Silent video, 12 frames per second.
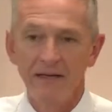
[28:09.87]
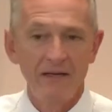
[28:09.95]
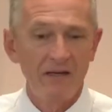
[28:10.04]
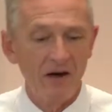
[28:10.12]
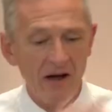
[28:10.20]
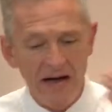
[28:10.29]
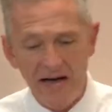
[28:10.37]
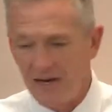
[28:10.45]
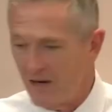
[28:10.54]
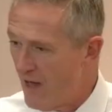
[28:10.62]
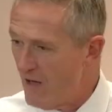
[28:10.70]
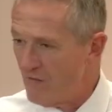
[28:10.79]
You know, I
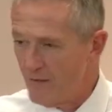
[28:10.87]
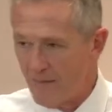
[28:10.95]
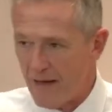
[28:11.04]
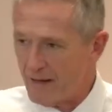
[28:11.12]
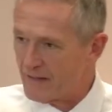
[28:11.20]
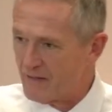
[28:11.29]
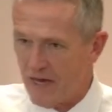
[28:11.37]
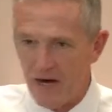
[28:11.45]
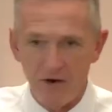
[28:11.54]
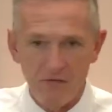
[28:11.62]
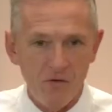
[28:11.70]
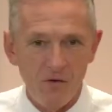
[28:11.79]
love them. I
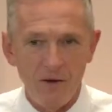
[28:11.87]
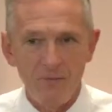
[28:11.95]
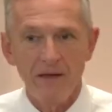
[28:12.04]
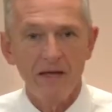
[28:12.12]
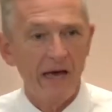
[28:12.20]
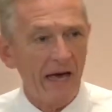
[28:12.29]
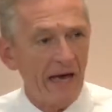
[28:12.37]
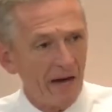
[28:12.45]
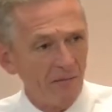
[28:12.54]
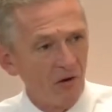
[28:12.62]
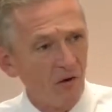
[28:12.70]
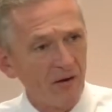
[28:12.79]
care for them. Hey,
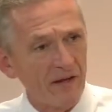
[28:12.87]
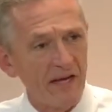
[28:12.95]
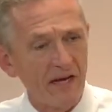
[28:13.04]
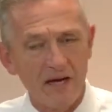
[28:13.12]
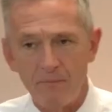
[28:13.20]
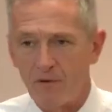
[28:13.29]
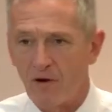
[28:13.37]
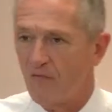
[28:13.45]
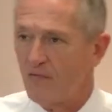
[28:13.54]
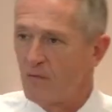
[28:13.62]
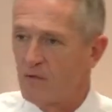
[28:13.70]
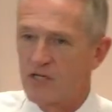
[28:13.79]
I'm going to get a cup of
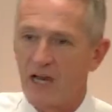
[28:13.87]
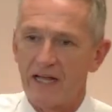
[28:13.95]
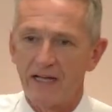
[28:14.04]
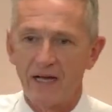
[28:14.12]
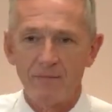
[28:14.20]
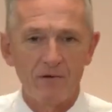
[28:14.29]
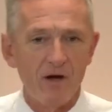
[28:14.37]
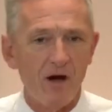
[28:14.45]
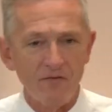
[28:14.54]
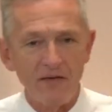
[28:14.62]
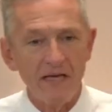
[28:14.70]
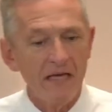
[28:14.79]
coffee. Would you like a cup of
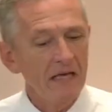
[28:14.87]
coffee?